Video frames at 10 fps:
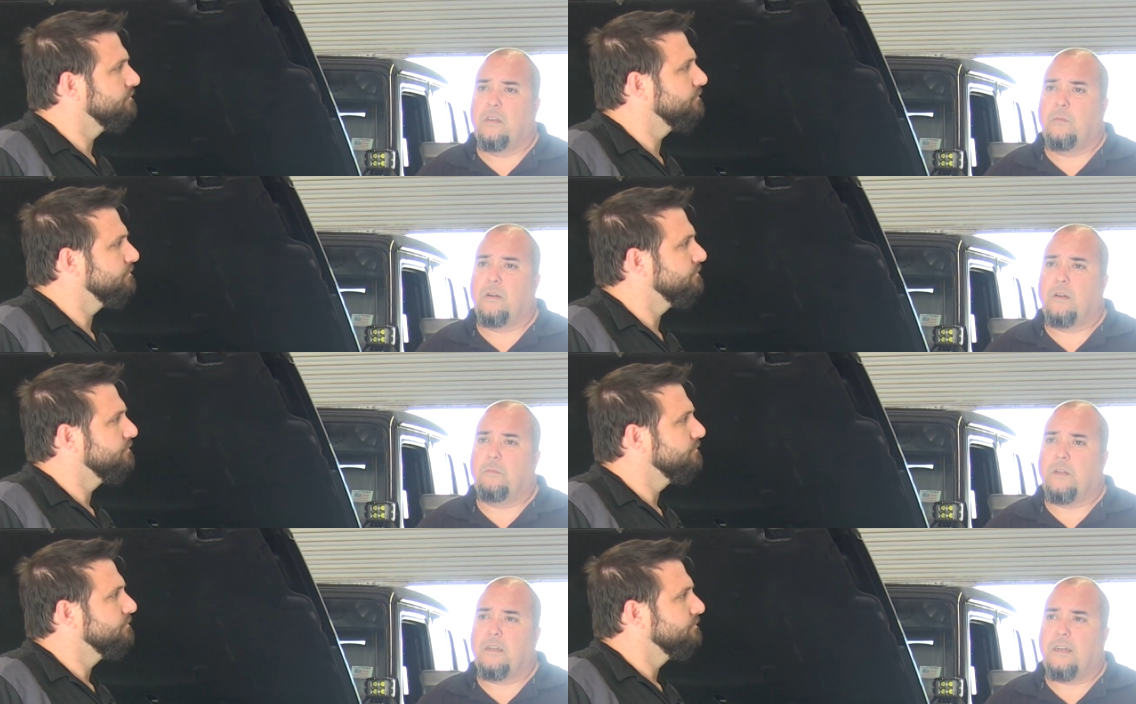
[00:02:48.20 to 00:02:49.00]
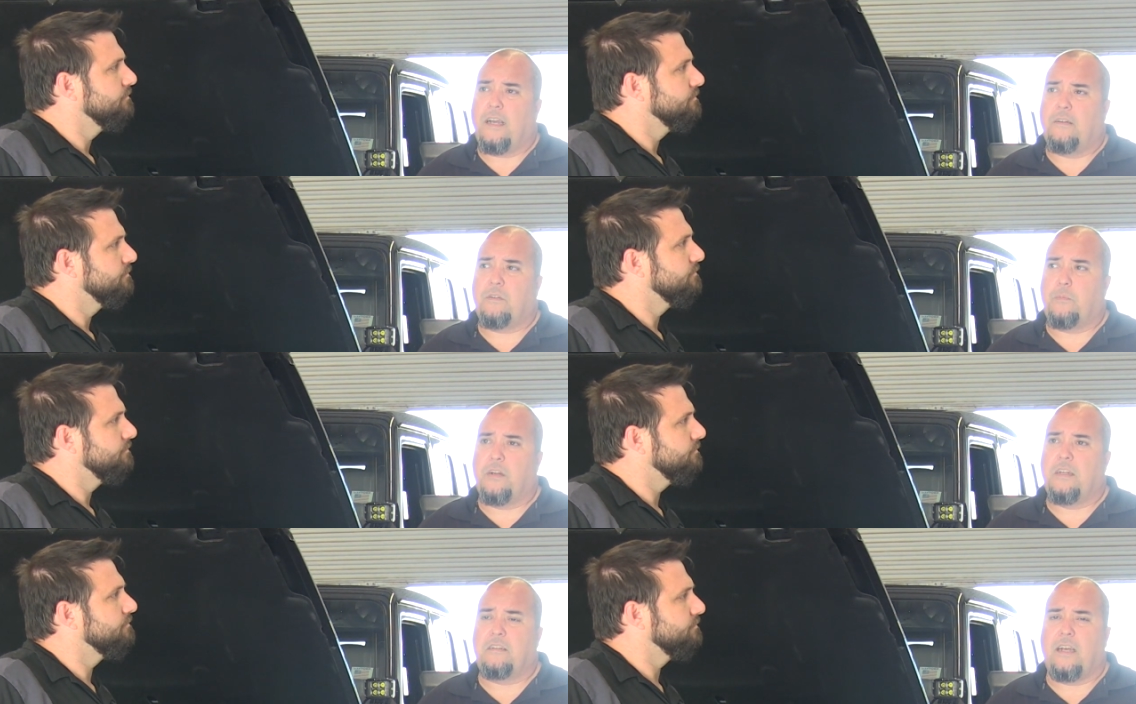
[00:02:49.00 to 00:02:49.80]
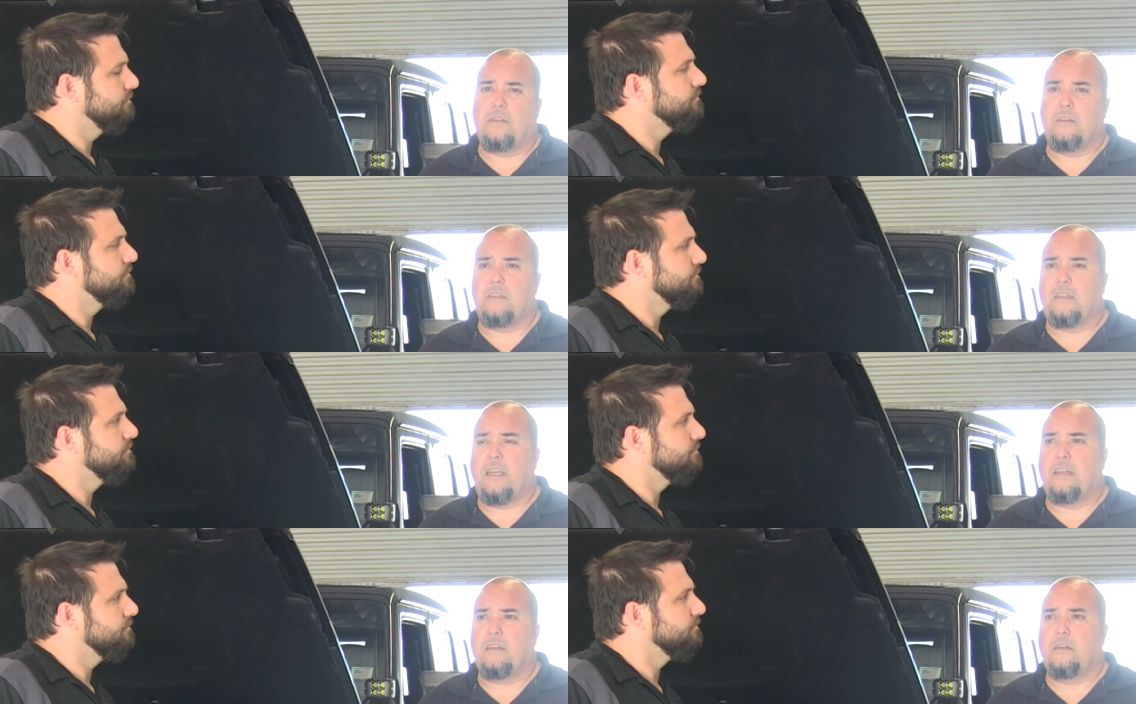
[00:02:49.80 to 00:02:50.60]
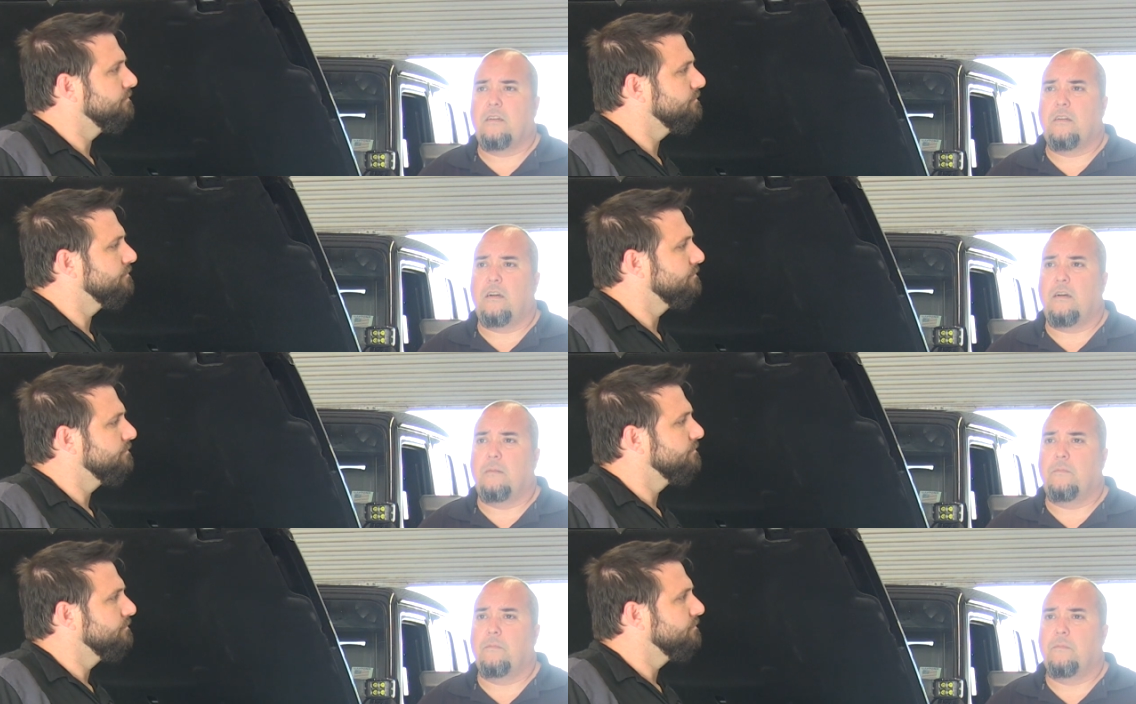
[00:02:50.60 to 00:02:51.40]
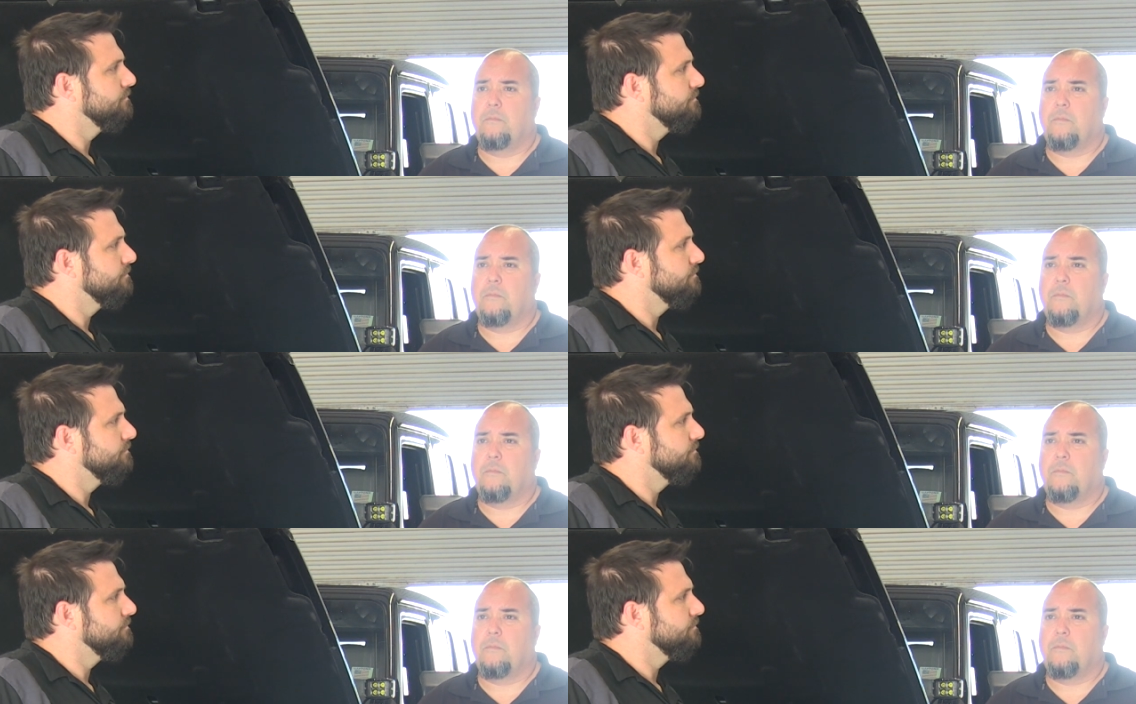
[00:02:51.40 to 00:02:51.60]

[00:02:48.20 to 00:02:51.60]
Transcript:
Speaker 1: we're really going to have to break it down and get um,